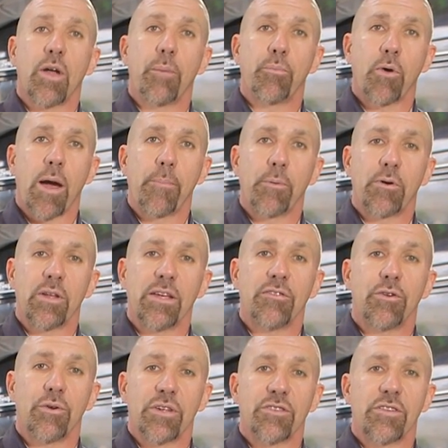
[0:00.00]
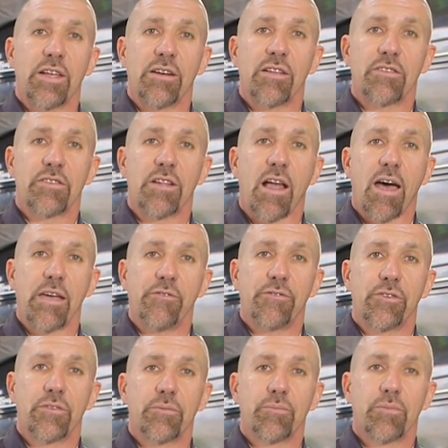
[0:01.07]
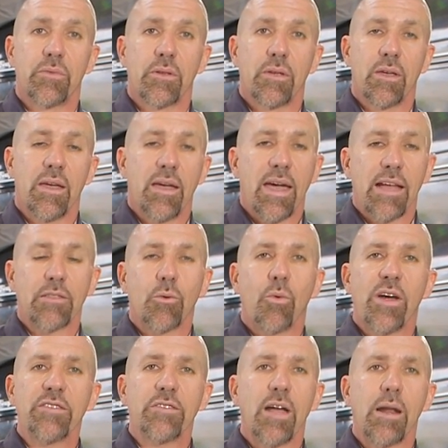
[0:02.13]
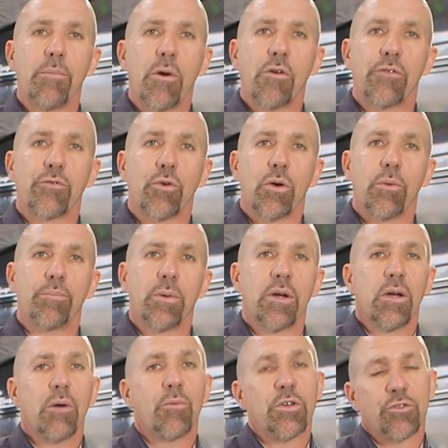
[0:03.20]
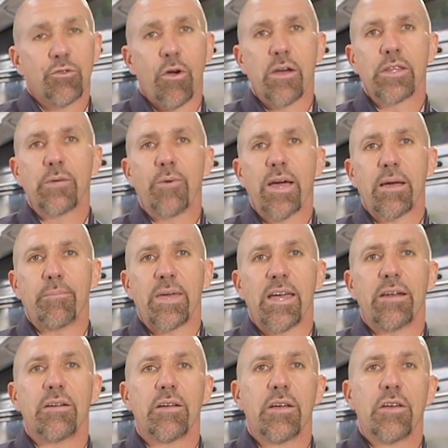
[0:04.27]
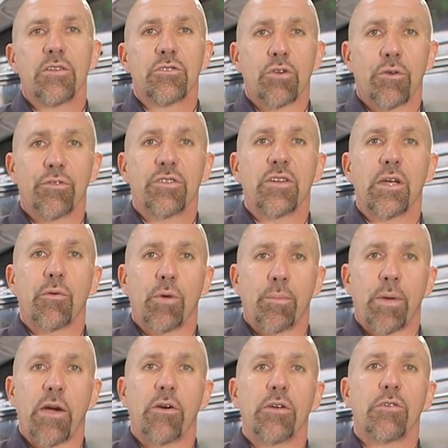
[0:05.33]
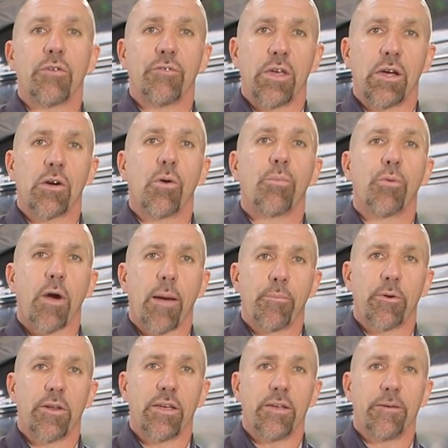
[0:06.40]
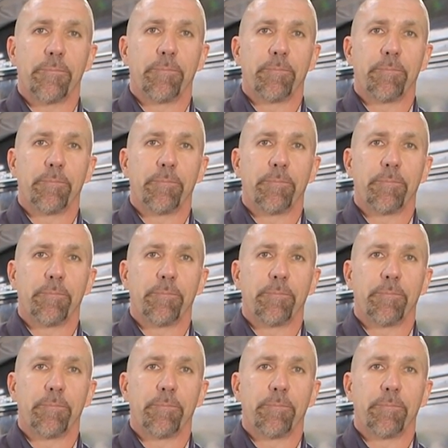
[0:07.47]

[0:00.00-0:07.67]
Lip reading: up properly to extend its life. At the West Automotive Group, we strongly recommend servicing and repairing your vehicle properly.